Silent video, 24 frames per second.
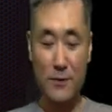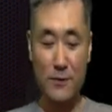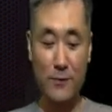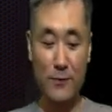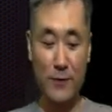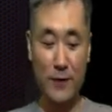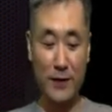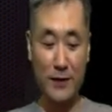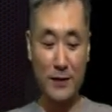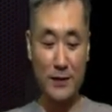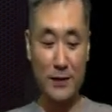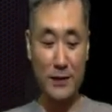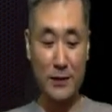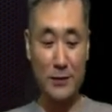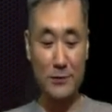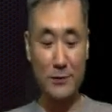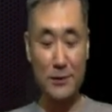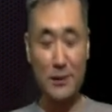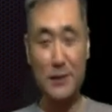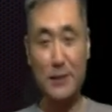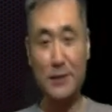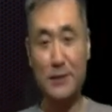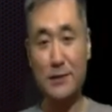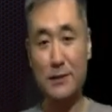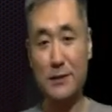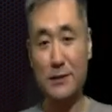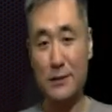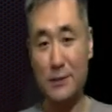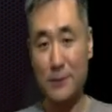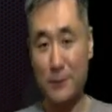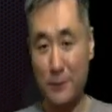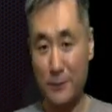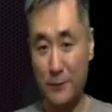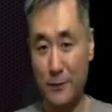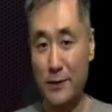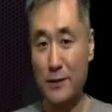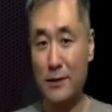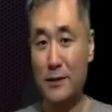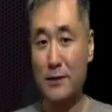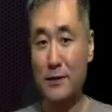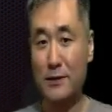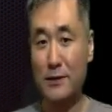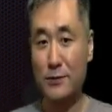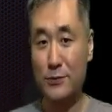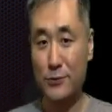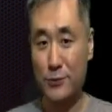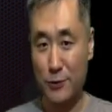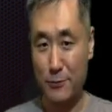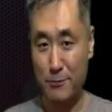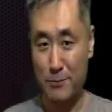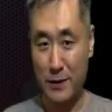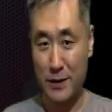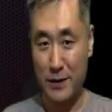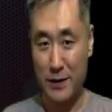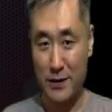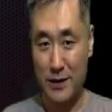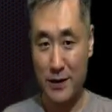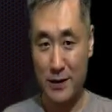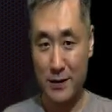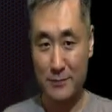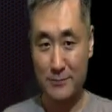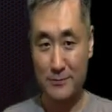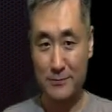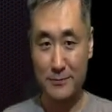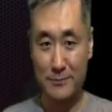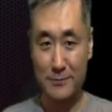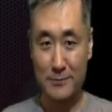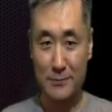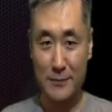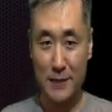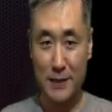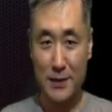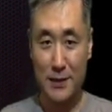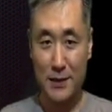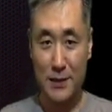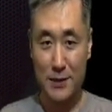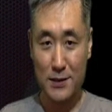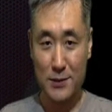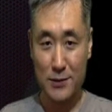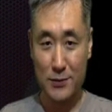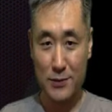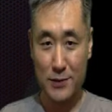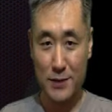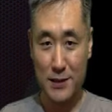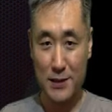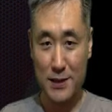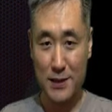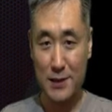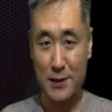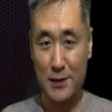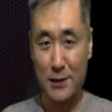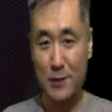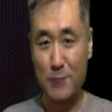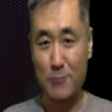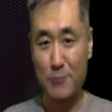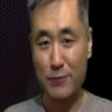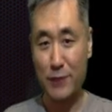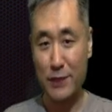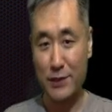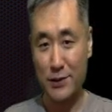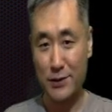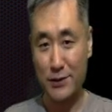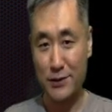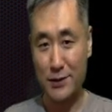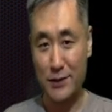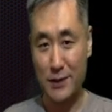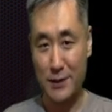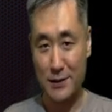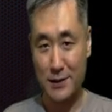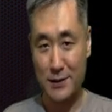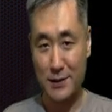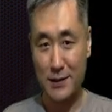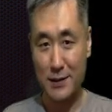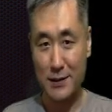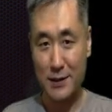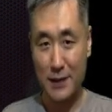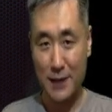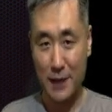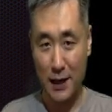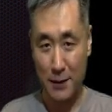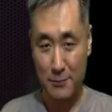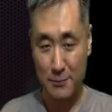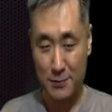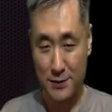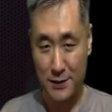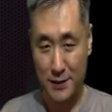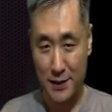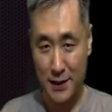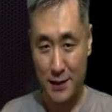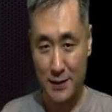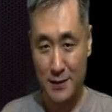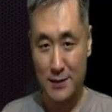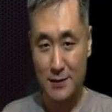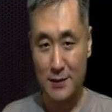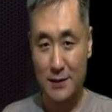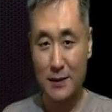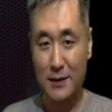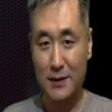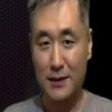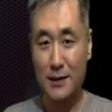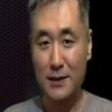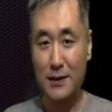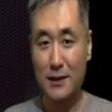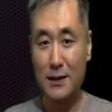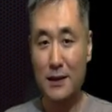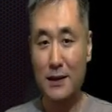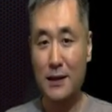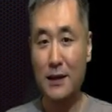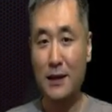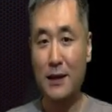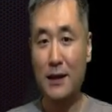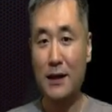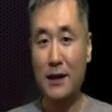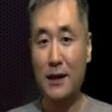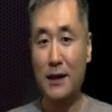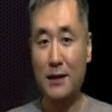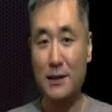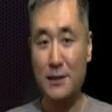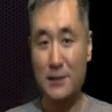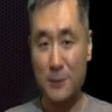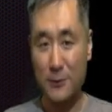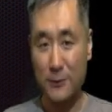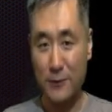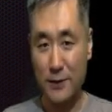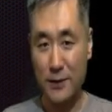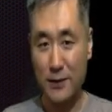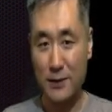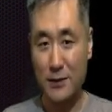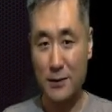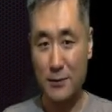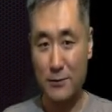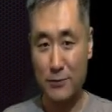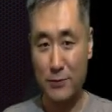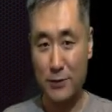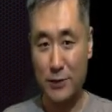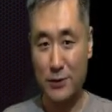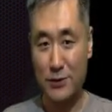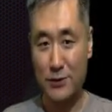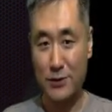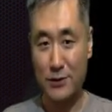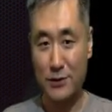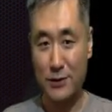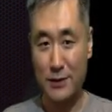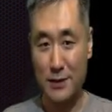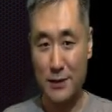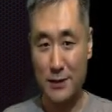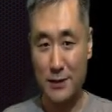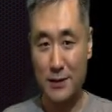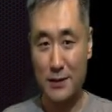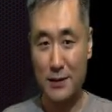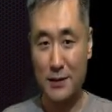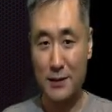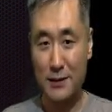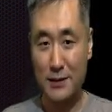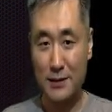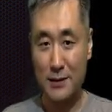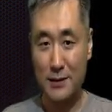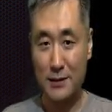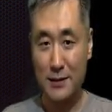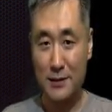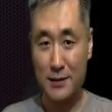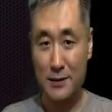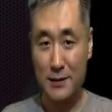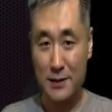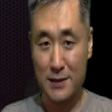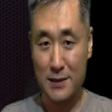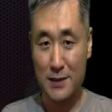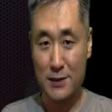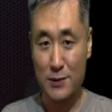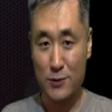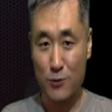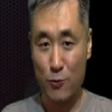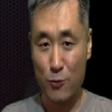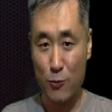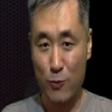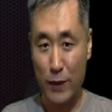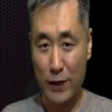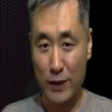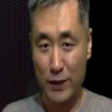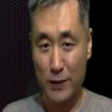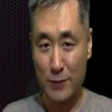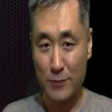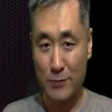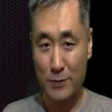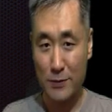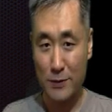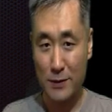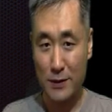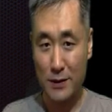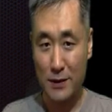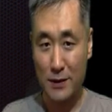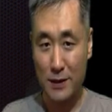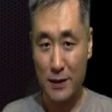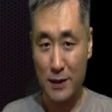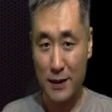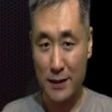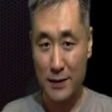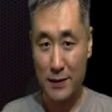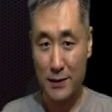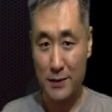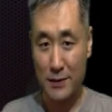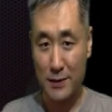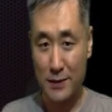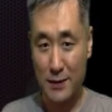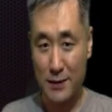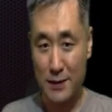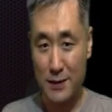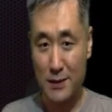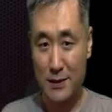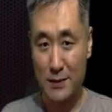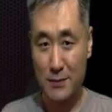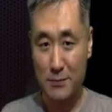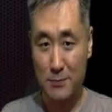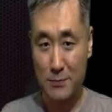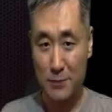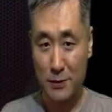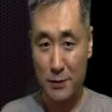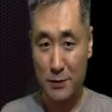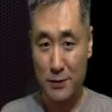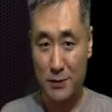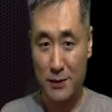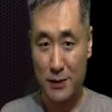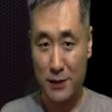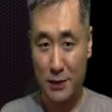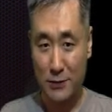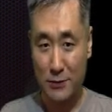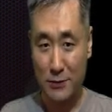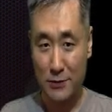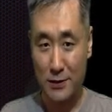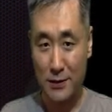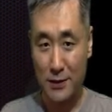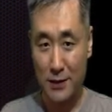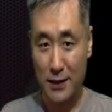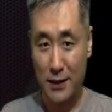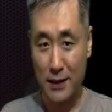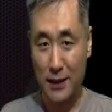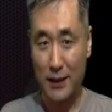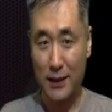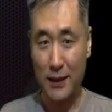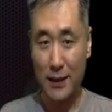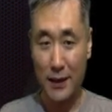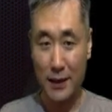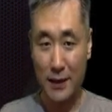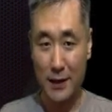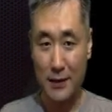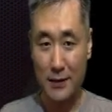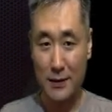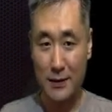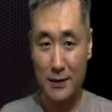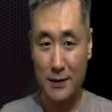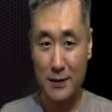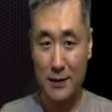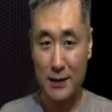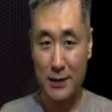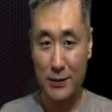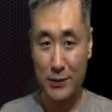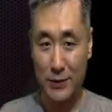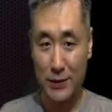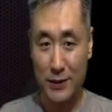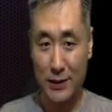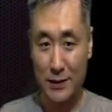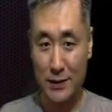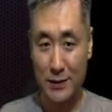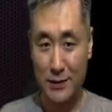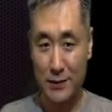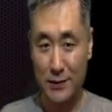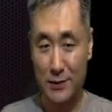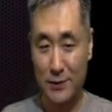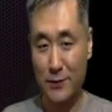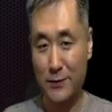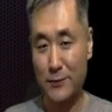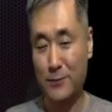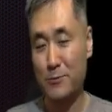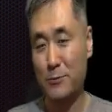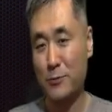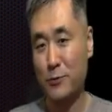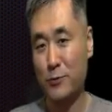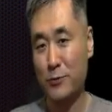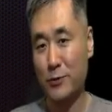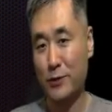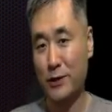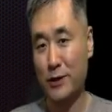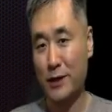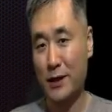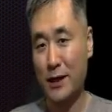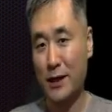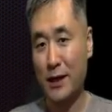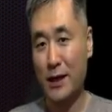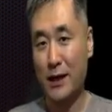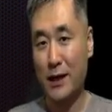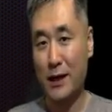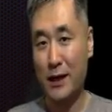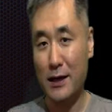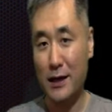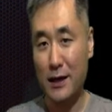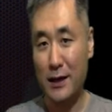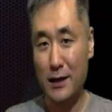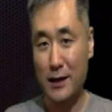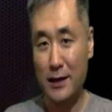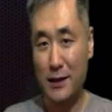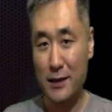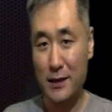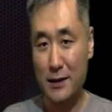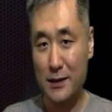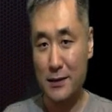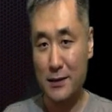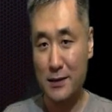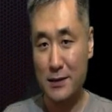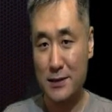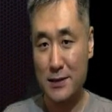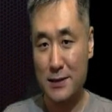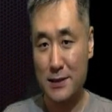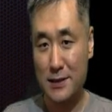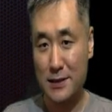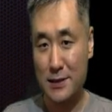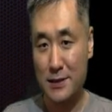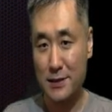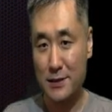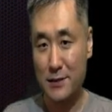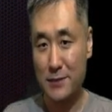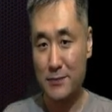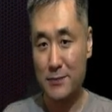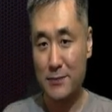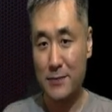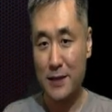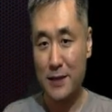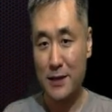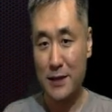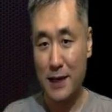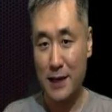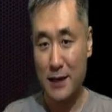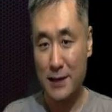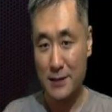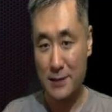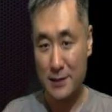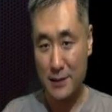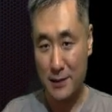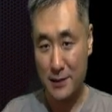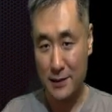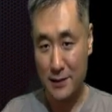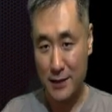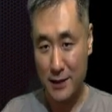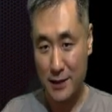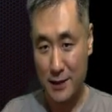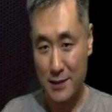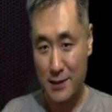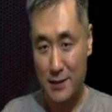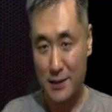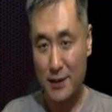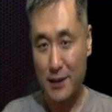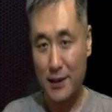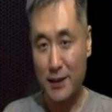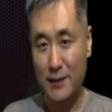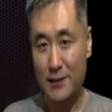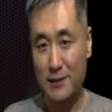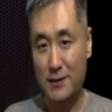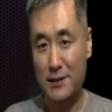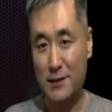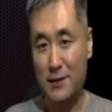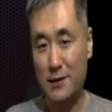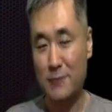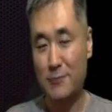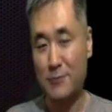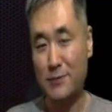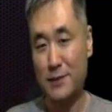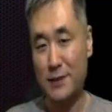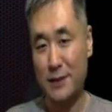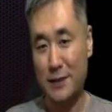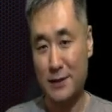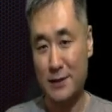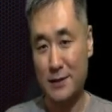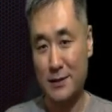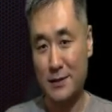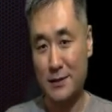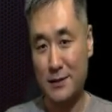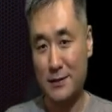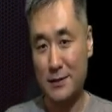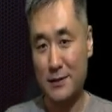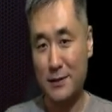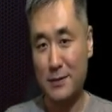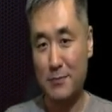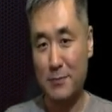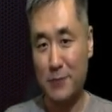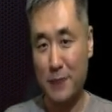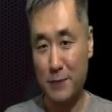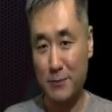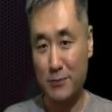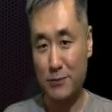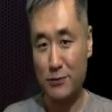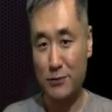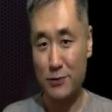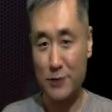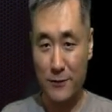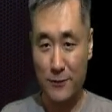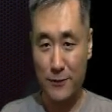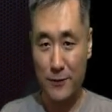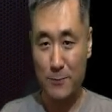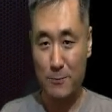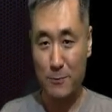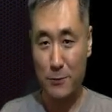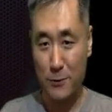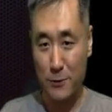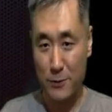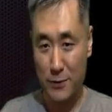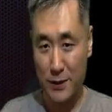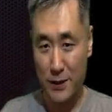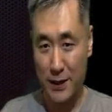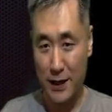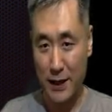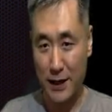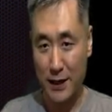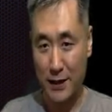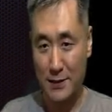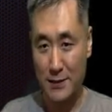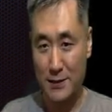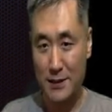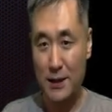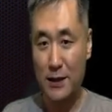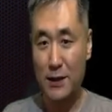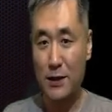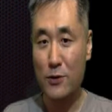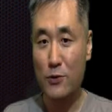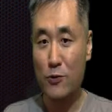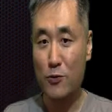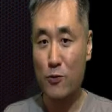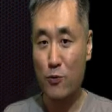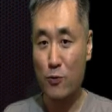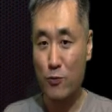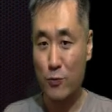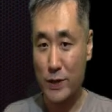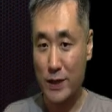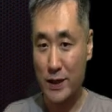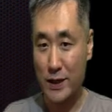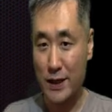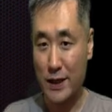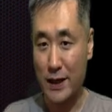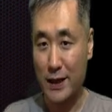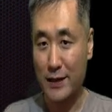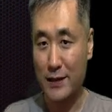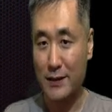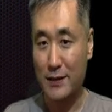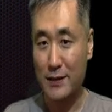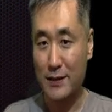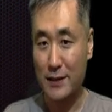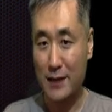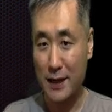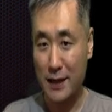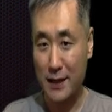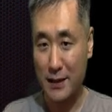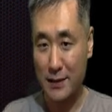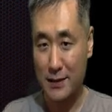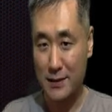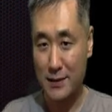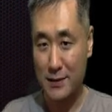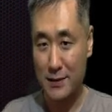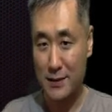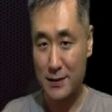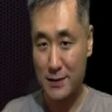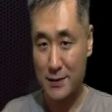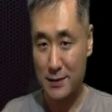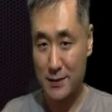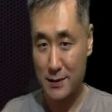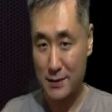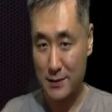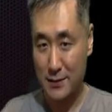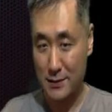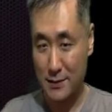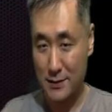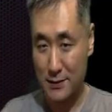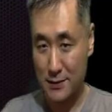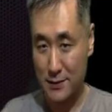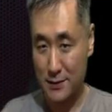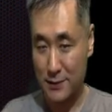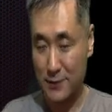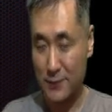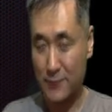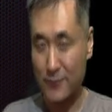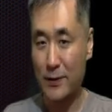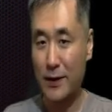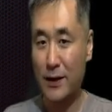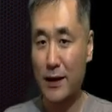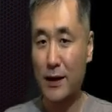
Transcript: find out nerve neuropathy. So this is a compression test, Kemp's test and cervical compression test. This is the way of let the disc bulge out and irritate the nerve more. And this is the SL test and slump test. By pulling from both ends, we can tighten this nerve,